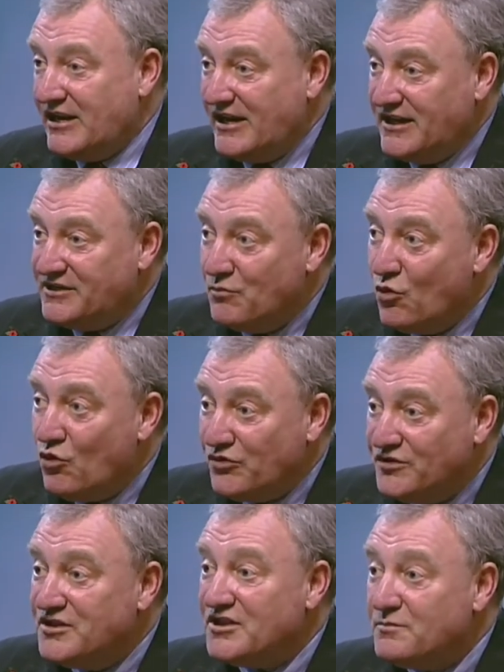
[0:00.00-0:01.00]
It's more
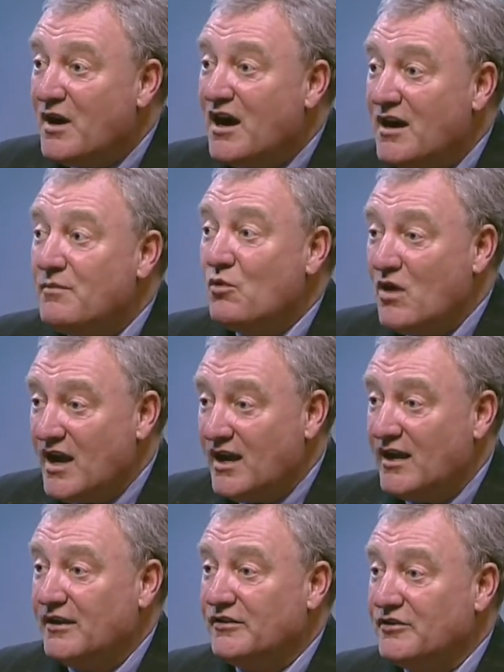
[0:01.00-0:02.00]
than just buyer
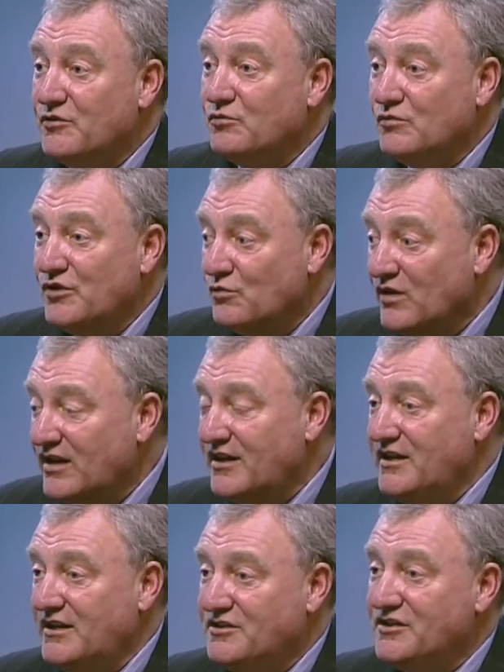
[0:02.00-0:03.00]
beware. You really
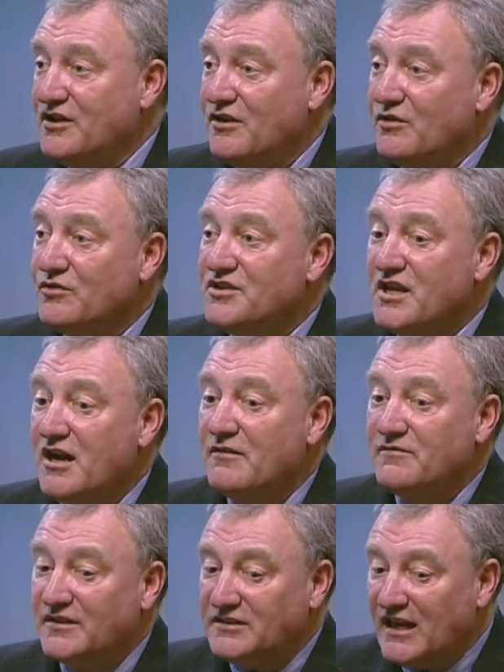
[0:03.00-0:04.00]
need to know your
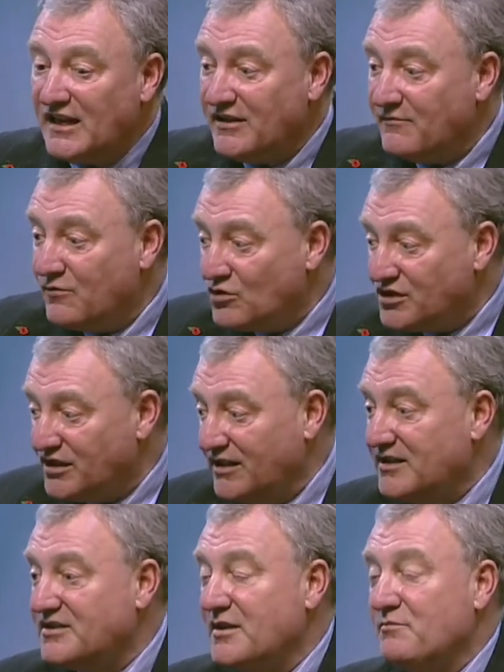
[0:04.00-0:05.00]
stuff, and
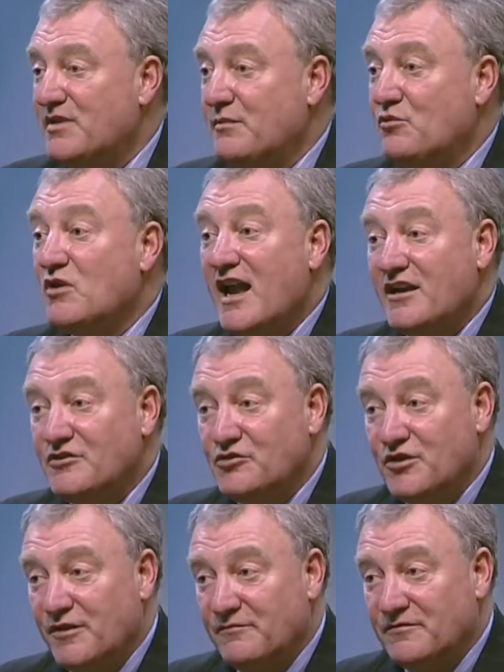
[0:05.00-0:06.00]
unfortunately some people can
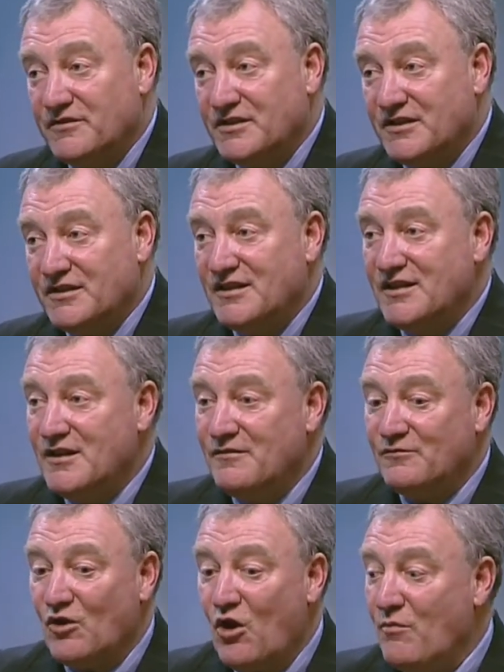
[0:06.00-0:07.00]
drift
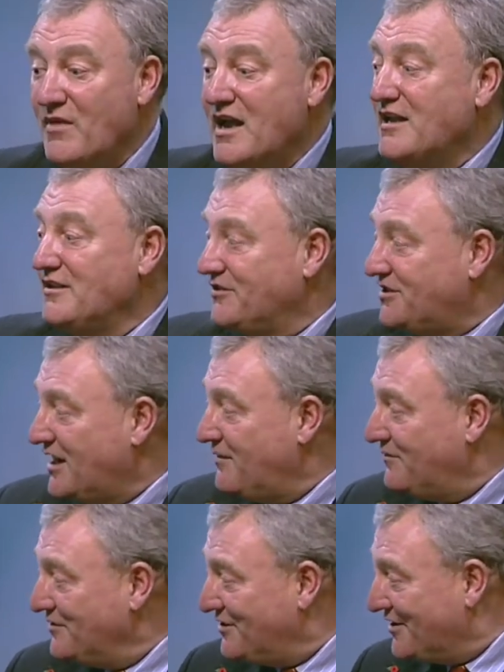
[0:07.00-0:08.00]
from the
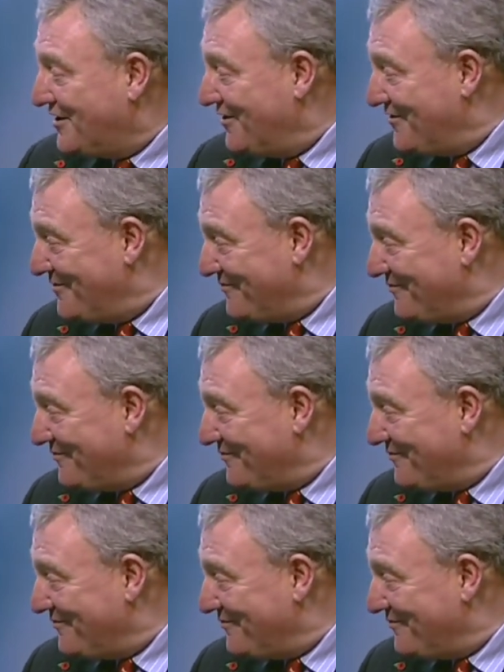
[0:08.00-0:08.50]
safe and secure